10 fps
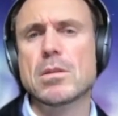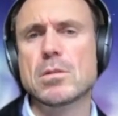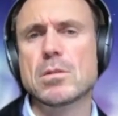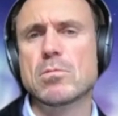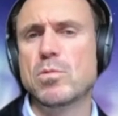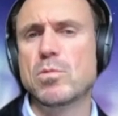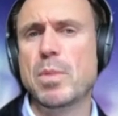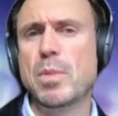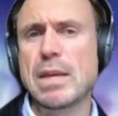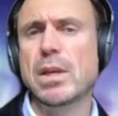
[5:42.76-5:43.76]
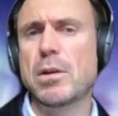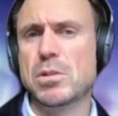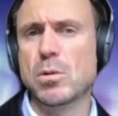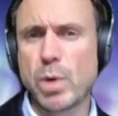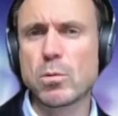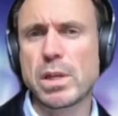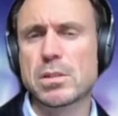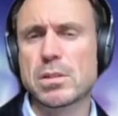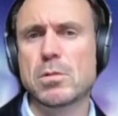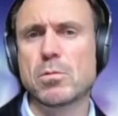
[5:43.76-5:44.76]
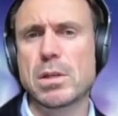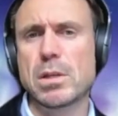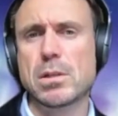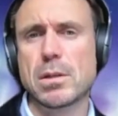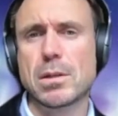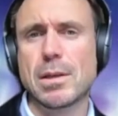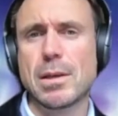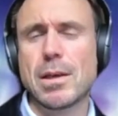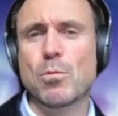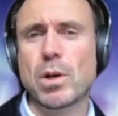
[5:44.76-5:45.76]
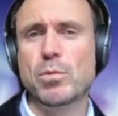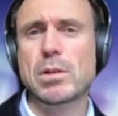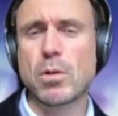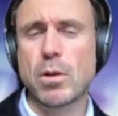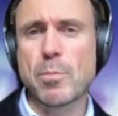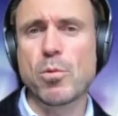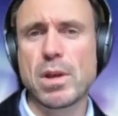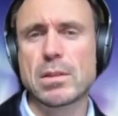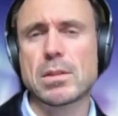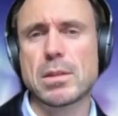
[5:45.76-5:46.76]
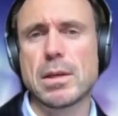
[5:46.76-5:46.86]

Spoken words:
So we believe there is a win-win situation where we collaborate,